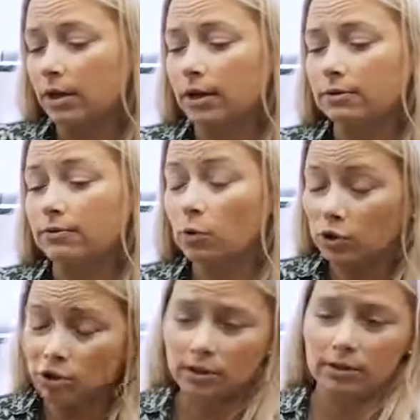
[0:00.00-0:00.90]
And
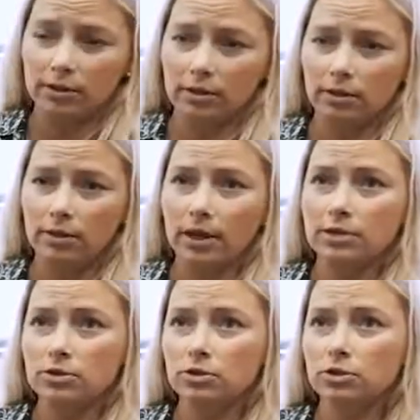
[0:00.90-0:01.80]
fortunately,
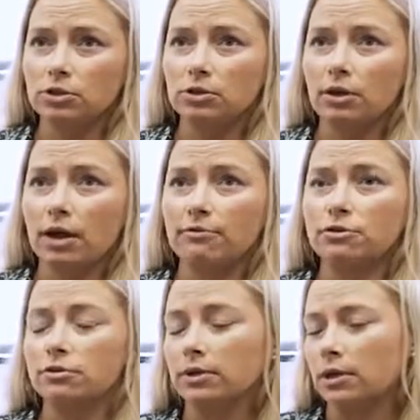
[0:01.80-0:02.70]
that surgeon,
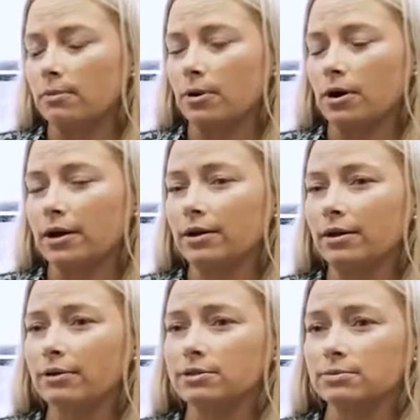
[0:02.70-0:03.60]
after doing an
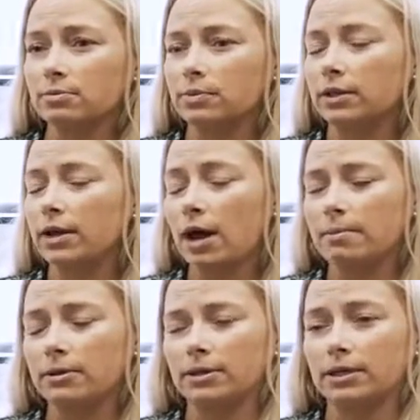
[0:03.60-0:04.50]
MRI, I was really
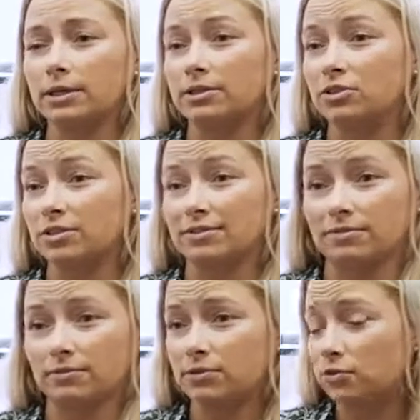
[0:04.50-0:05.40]
happy that he just
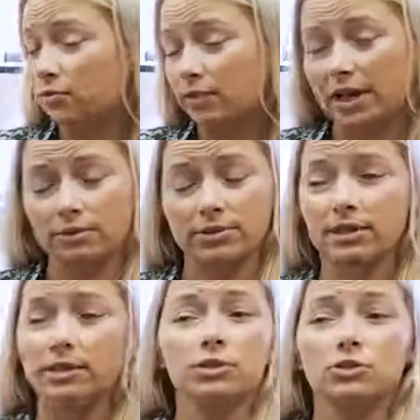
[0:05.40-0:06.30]
flat out
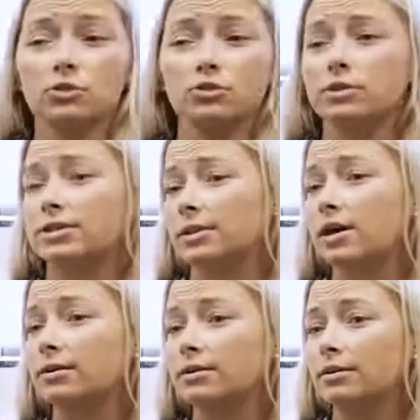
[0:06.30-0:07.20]
said, like, surgery is
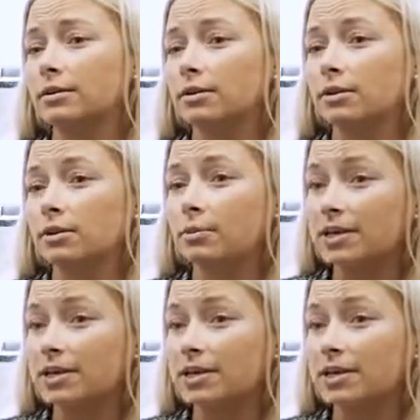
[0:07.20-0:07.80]
not the